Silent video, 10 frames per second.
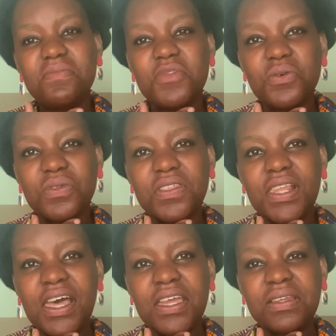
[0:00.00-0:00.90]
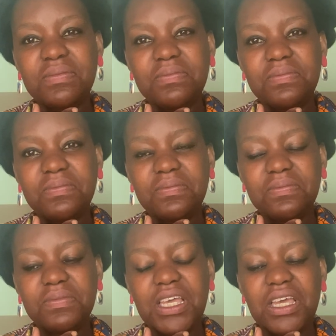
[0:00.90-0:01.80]
Thought the lion.
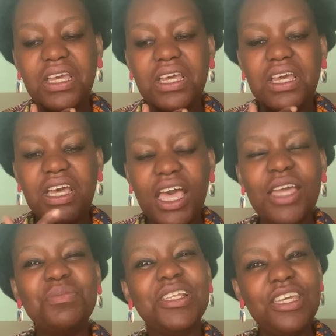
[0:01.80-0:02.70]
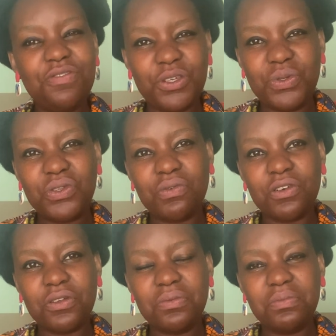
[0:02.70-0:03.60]
"I believe you, Squirrel,